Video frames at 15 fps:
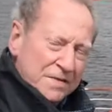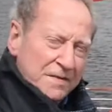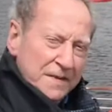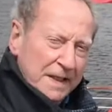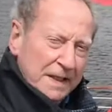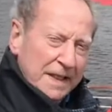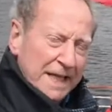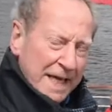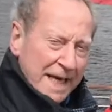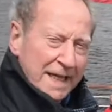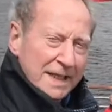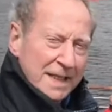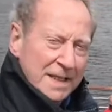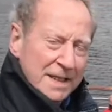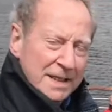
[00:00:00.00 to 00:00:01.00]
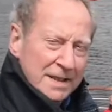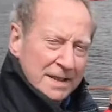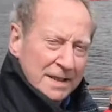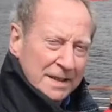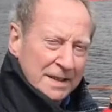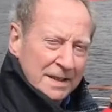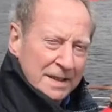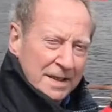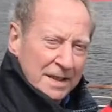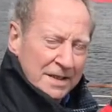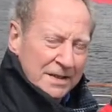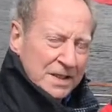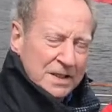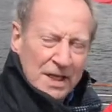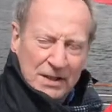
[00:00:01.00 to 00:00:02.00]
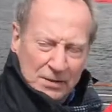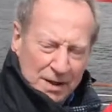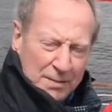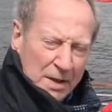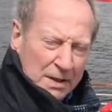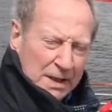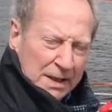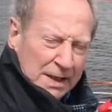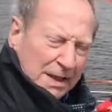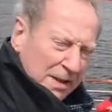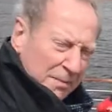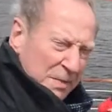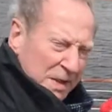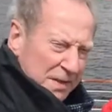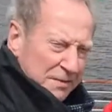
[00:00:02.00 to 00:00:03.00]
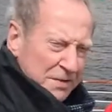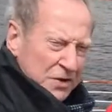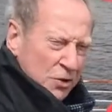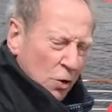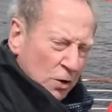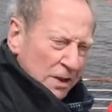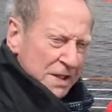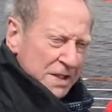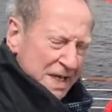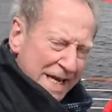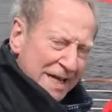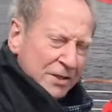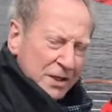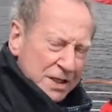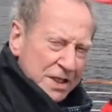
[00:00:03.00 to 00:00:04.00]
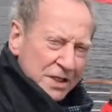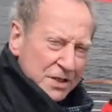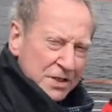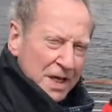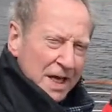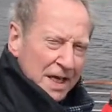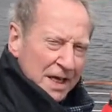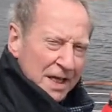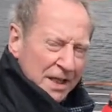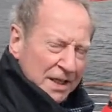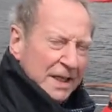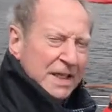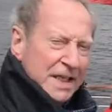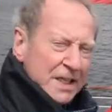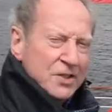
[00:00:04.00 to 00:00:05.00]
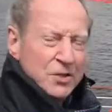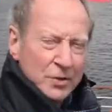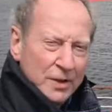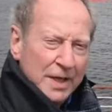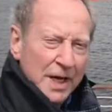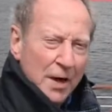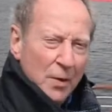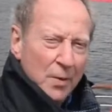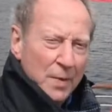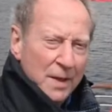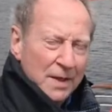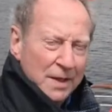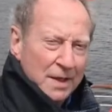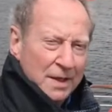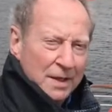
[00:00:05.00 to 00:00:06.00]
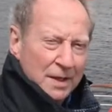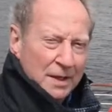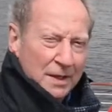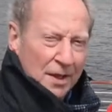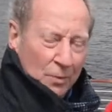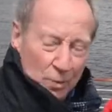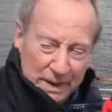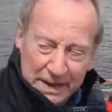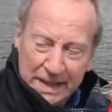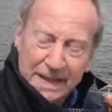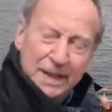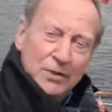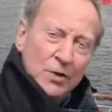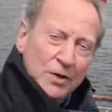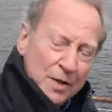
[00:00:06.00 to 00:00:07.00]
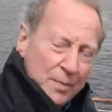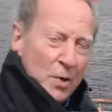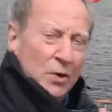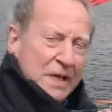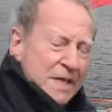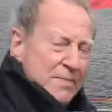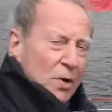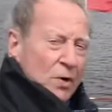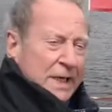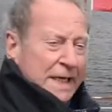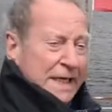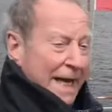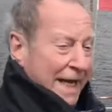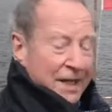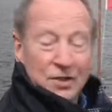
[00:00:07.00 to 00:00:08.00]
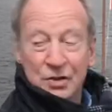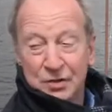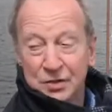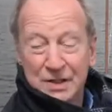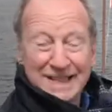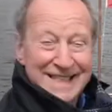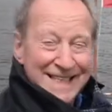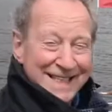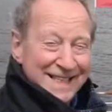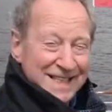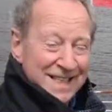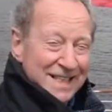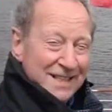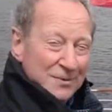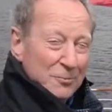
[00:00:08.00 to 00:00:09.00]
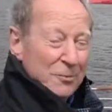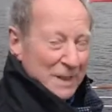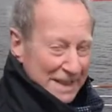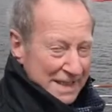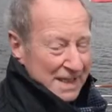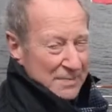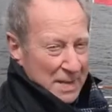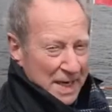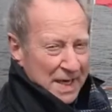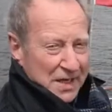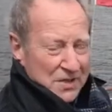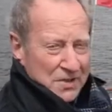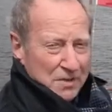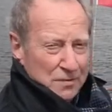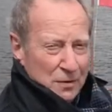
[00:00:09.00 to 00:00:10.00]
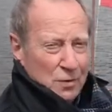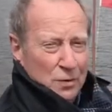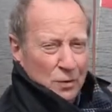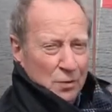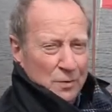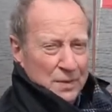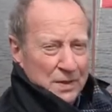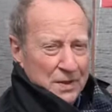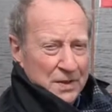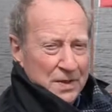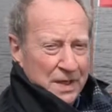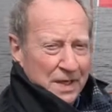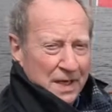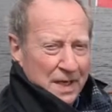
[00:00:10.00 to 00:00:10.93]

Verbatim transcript: Phil and Ali to tell you about a little bit of Scotland's heritage that needs your help. We're here on the bonny and today windy banks of Loch Lomond,